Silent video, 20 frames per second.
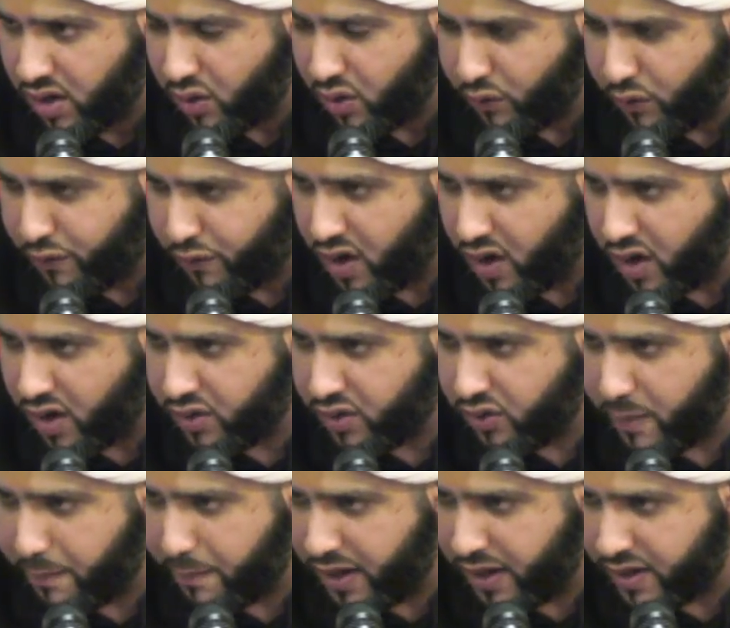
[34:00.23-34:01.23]
of a
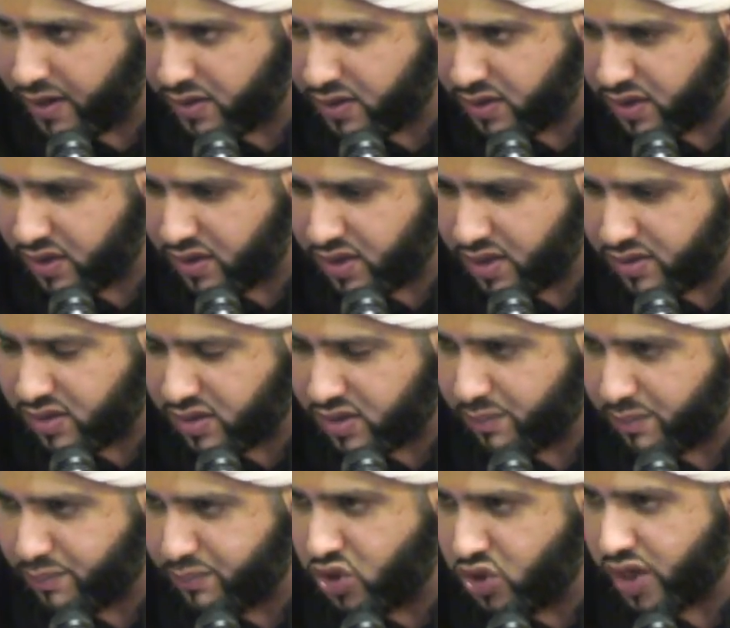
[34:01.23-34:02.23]
hungry person, then
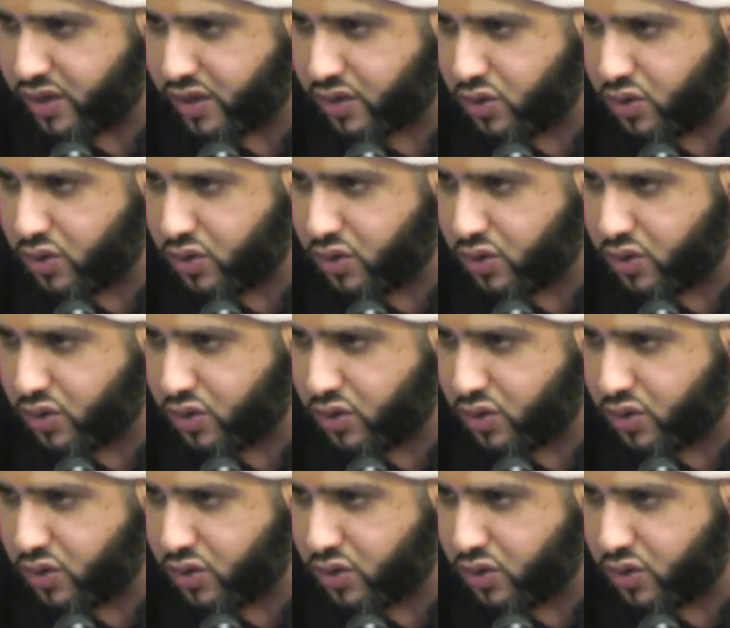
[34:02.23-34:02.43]
subject